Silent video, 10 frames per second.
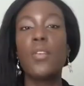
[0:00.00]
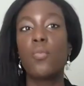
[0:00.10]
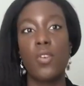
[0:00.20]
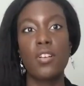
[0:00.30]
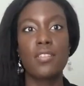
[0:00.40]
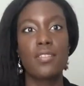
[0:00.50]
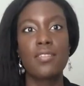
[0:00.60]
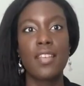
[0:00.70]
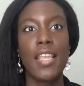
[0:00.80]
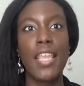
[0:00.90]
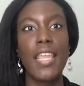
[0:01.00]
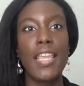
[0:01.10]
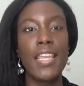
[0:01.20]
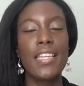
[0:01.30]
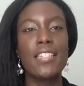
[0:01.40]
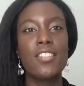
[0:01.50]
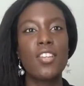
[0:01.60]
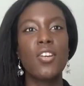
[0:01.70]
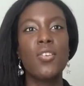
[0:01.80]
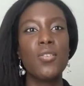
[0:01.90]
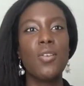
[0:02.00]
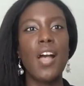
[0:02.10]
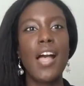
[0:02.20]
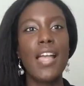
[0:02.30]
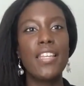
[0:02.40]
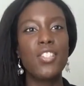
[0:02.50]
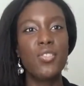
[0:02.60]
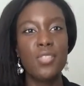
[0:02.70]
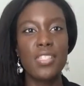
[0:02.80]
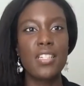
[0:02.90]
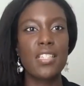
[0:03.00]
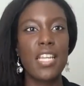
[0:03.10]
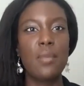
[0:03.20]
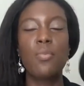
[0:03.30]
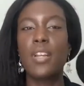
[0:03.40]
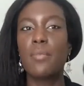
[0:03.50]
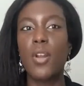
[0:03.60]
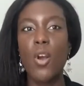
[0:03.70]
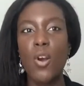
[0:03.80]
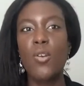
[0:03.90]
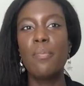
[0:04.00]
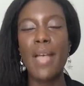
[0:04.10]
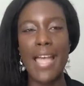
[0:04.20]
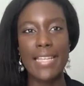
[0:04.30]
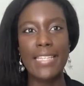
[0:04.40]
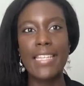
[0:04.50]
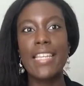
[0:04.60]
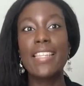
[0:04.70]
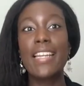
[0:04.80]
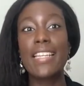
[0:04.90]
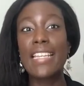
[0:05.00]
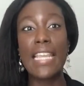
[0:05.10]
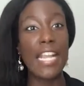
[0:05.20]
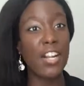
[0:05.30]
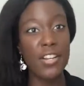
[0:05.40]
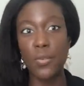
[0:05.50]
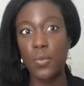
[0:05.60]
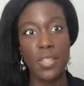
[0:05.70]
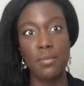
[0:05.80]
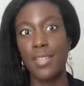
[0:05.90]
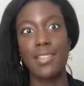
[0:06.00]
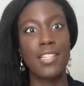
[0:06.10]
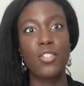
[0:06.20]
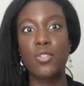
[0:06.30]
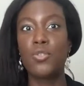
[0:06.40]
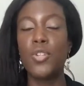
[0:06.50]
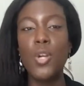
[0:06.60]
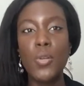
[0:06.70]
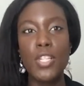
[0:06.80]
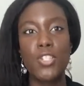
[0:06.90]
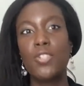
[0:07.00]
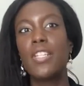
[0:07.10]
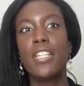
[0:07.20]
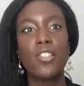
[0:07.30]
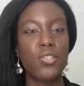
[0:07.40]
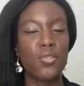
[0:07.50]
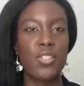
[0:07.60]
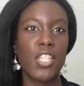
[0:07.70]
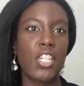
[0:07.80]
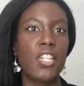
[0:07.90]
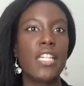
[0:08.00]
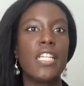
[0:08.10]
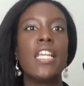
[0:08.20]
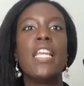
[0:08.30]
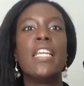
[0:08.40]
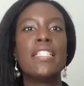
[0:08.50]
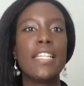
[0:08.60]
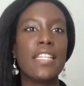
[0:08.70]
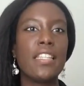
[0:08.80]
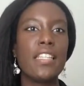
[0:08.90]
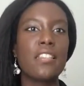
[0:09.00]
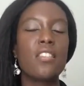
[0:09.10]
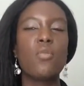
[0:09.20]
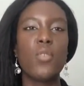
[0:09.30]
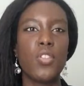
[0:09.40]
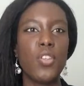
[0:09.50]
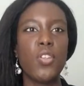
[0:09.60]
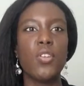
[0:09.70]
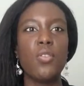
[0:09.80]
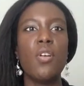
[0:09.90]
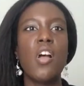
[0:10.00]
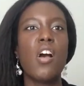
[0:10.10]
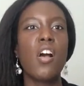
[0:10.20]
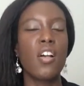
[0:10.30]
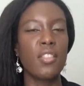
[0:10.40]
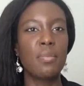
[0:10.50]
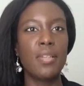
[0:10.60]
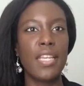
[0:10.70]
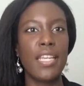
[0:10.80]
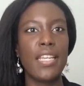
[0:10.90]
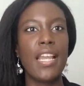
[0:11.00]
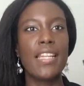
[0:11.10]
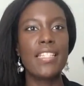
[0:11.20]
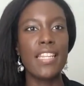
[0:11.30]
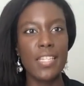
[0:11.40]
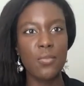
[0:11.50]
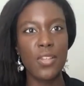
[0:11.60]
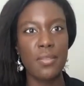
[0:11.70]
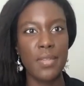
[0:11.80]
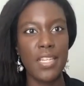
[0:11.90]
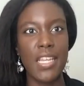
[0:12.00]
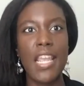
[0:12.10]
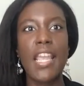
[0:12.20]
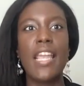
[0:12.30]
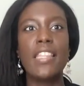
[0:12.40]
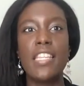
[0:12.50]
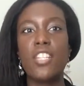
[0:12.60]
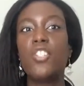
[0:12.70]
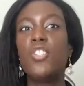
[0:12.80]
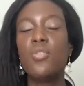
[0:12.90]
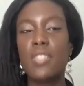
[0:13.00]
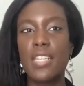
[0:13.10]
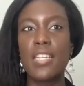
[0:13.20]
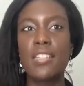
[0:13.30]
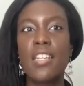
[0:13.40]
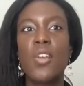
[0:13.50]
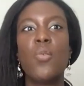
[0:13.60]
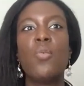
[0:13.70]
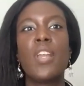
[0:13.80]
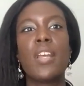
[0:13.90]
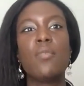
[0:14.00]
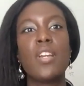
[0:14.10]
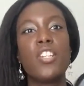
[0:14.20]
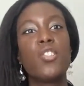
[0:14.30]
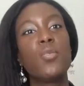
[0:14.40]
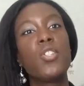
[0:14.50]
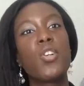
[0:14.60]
it works. And so I use the duct tape when I'm at home packing, and then I can carry it with me. Like, there's no issue getting this through security, taking this with you on the plane. I take it with me and then use it when I'm ready to